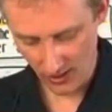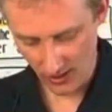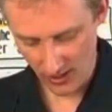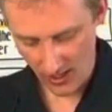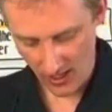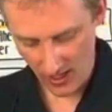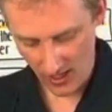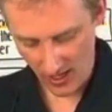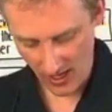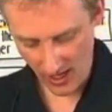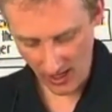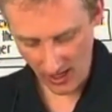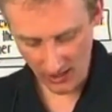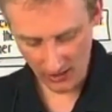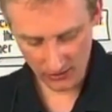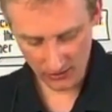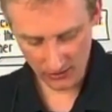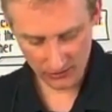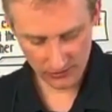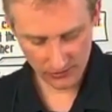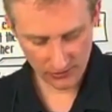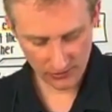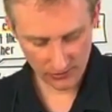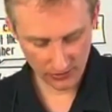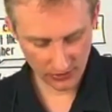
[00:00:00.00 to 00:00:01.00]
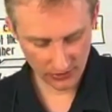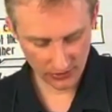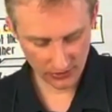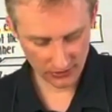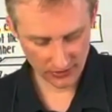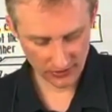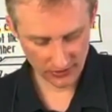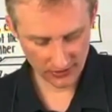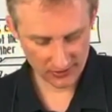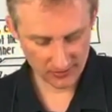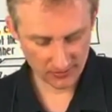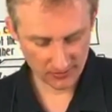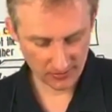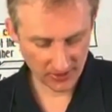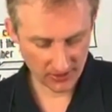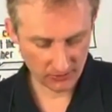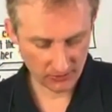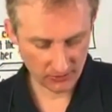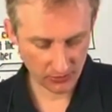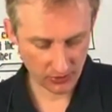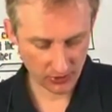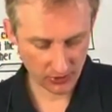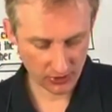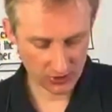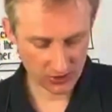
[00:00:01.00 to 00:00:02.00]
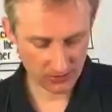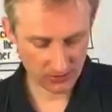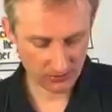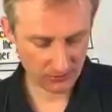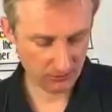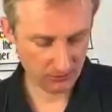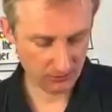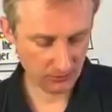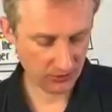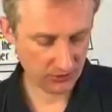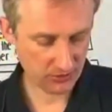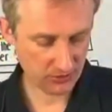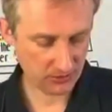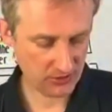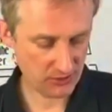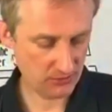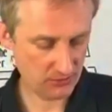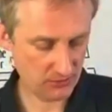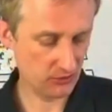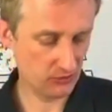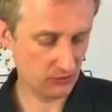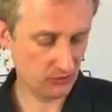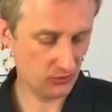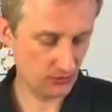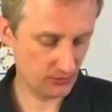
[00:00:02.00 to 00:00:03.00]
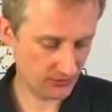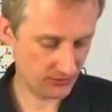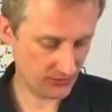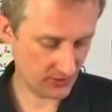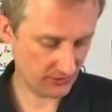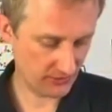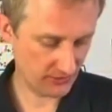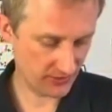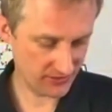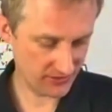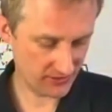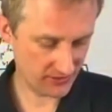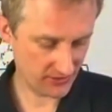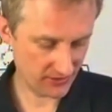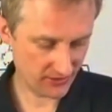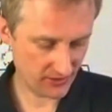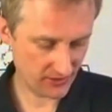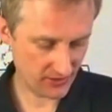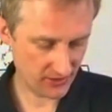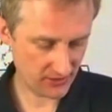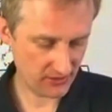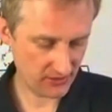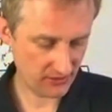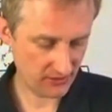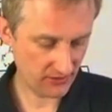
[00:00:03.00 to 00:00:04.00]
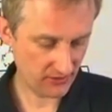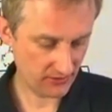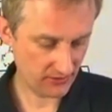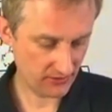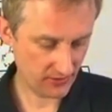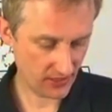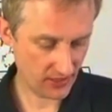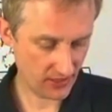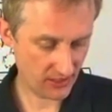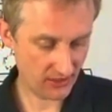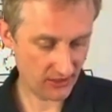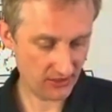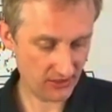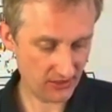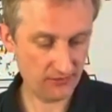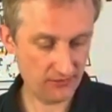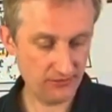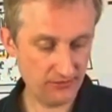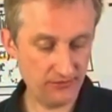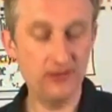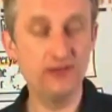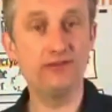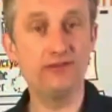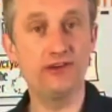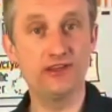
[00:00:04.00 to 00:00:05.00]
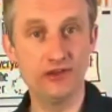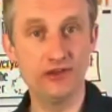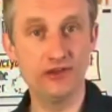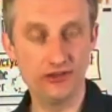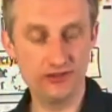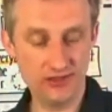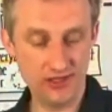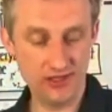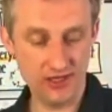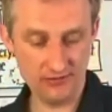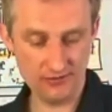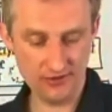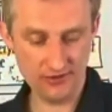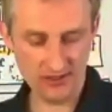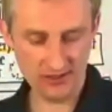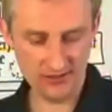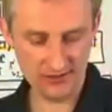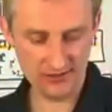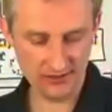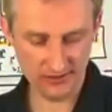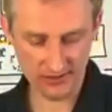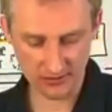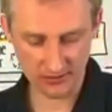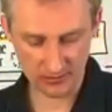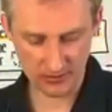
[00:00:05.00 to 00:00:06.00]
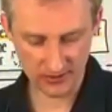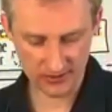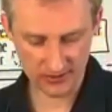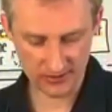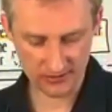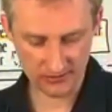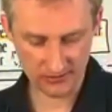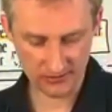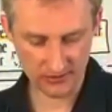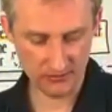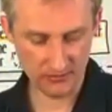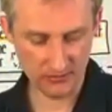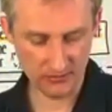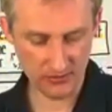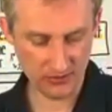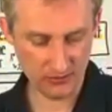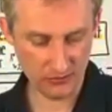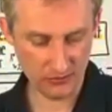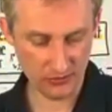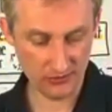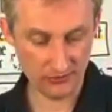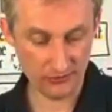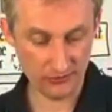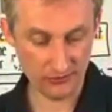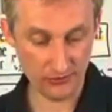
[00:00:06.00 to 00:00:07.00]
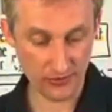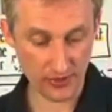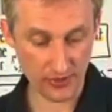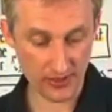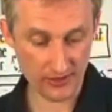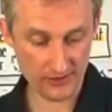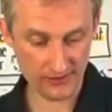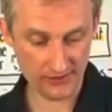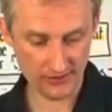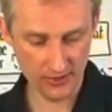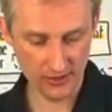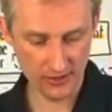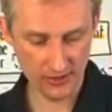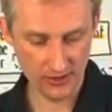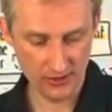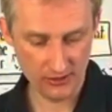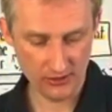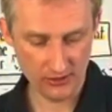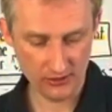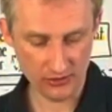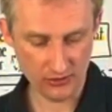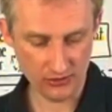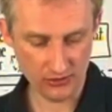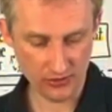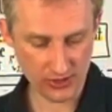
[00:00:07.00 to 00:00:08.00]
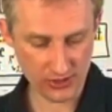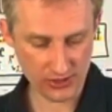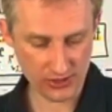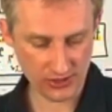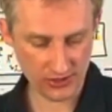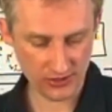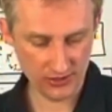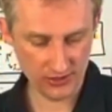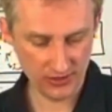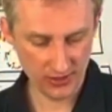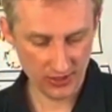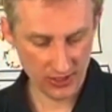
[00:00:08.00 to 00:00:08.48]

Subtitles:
How do you organize big workshops with multiple small groups? I've answered that. Ankit, if I not have answered that, please rephrase your question.